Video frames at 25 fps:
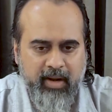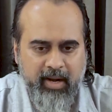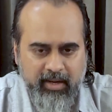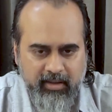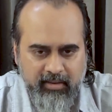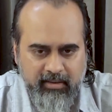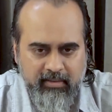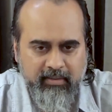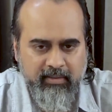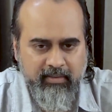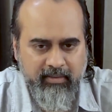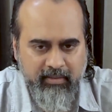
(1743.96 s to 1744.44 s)

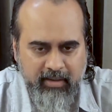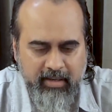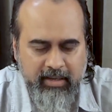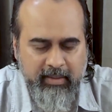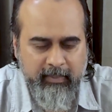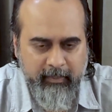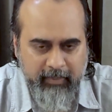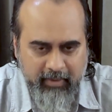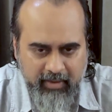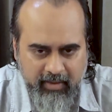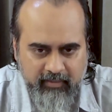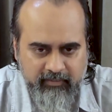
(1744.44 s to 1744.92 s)
and
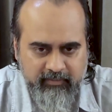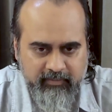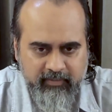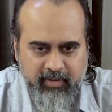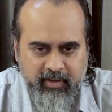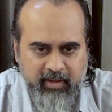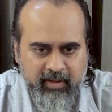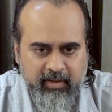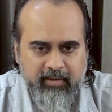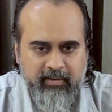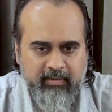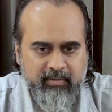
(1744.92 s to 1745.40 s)
deep
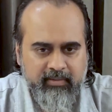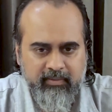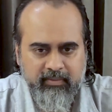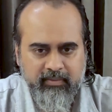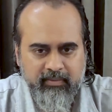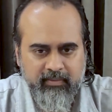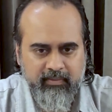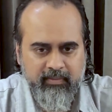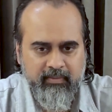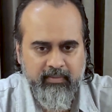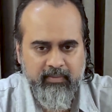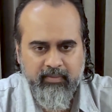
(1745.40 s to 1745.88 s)
love there?
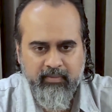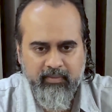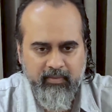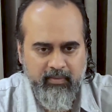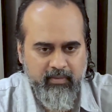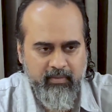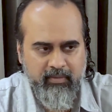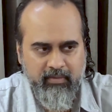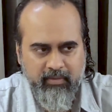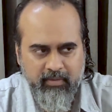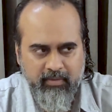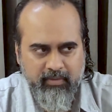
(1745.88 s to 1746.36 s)

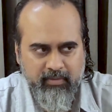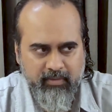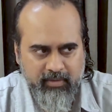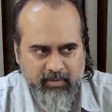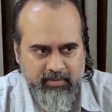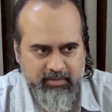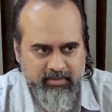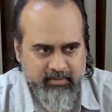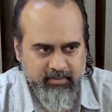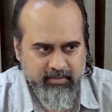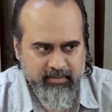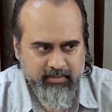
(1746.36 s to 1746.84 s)
Or do you
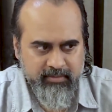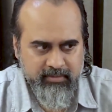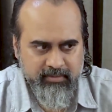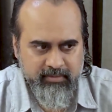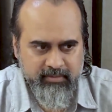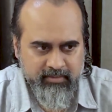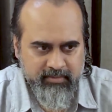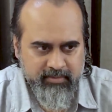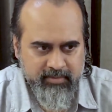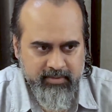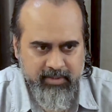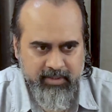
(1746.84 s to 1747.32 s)

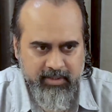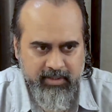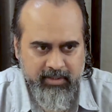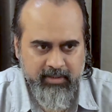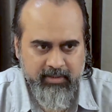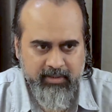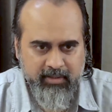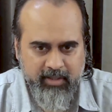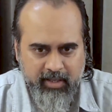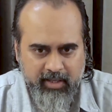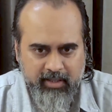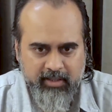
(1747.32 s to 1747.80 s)
also see
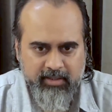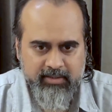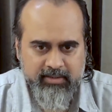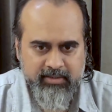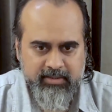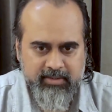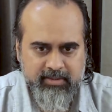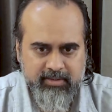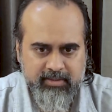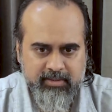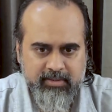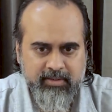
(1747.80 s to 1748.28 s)

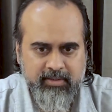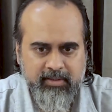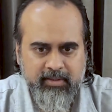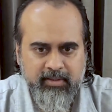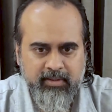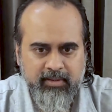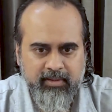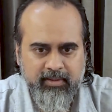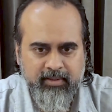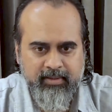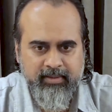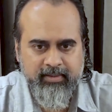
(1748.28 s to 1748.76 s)
things
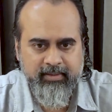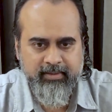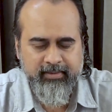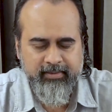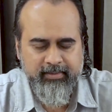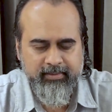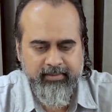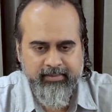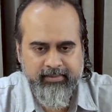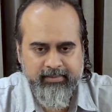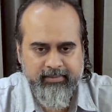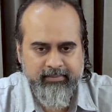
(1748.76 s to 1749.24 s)

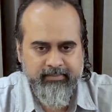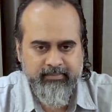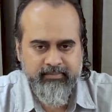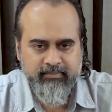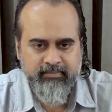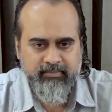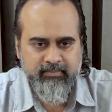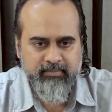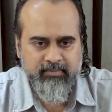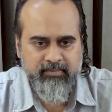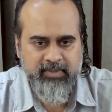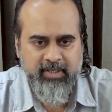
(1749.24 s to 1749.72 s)

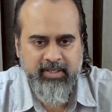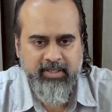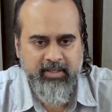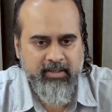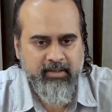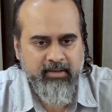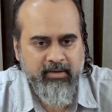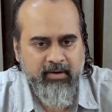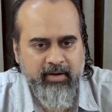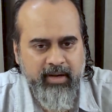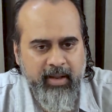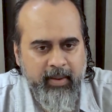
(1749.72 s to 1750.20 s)
that
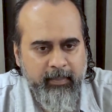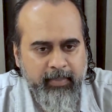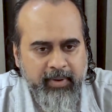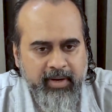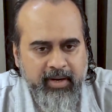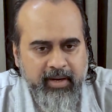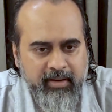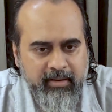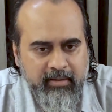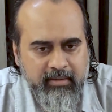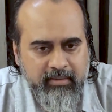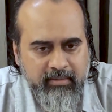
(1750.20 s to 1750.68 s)
are not
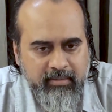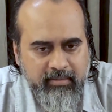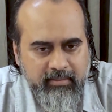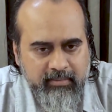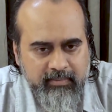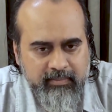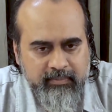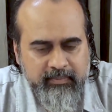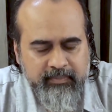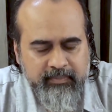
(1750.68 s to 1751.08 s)
apparent